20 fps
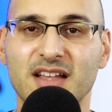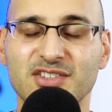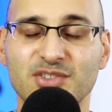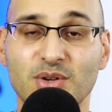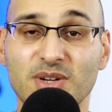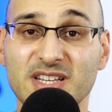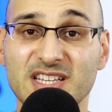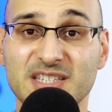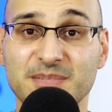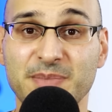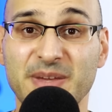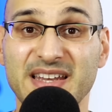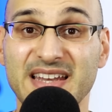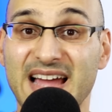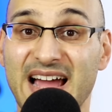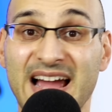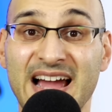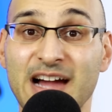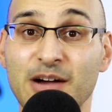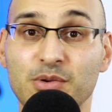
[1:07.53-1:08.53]
And so I could spend
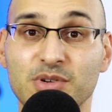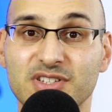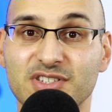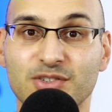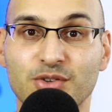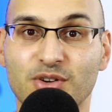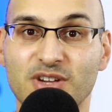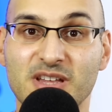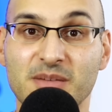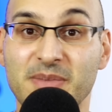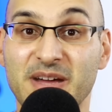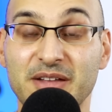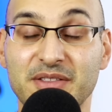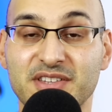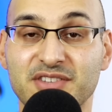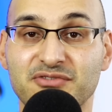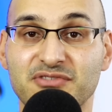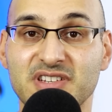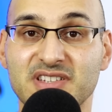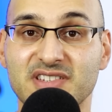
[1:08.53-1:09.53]
hours talking about
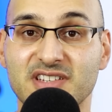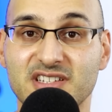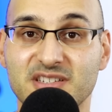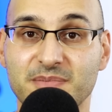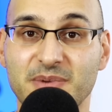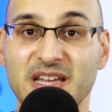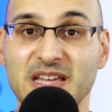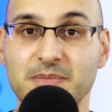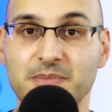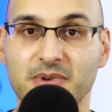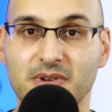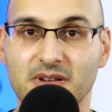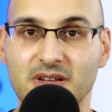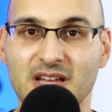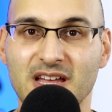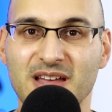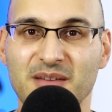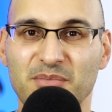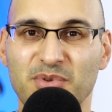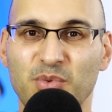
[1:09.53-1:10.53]
this research paper,
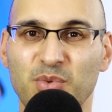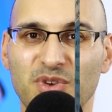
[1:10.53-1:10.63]
but